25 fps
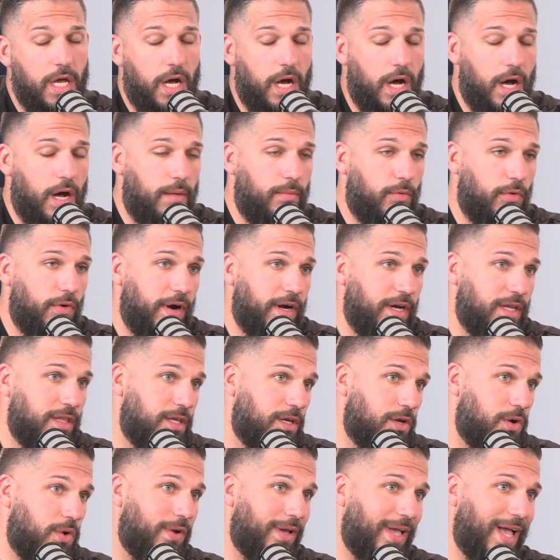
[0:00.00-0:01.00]
or
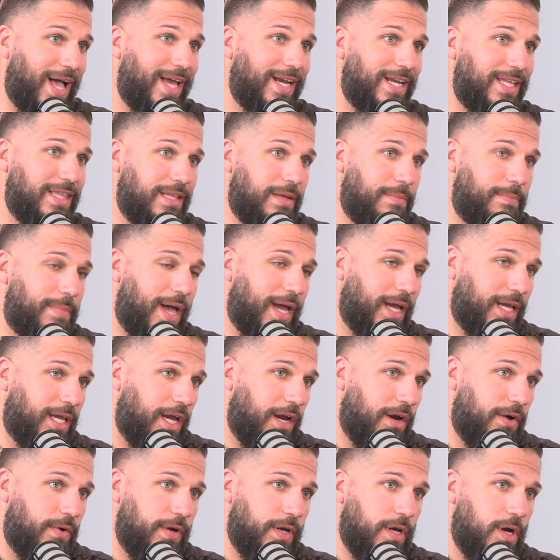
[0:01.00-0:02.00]
anything going on in the pec
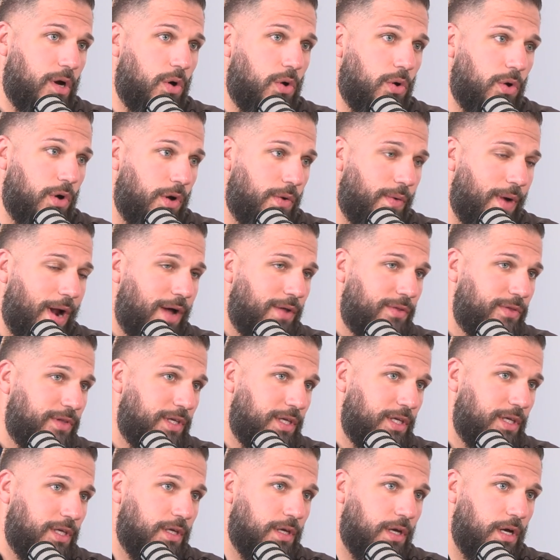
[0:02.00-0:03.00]
area or around
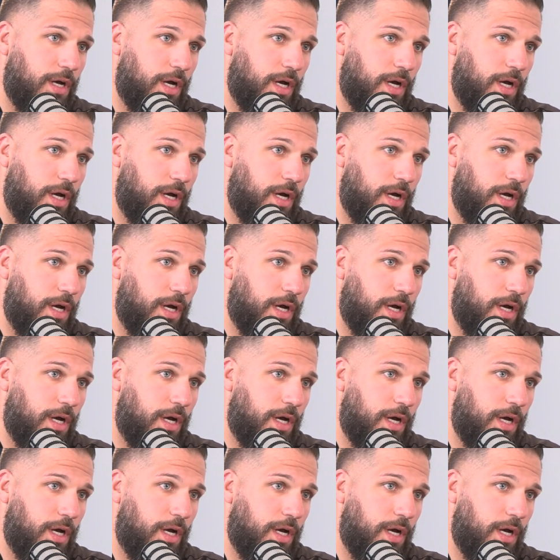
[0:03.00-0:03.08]
the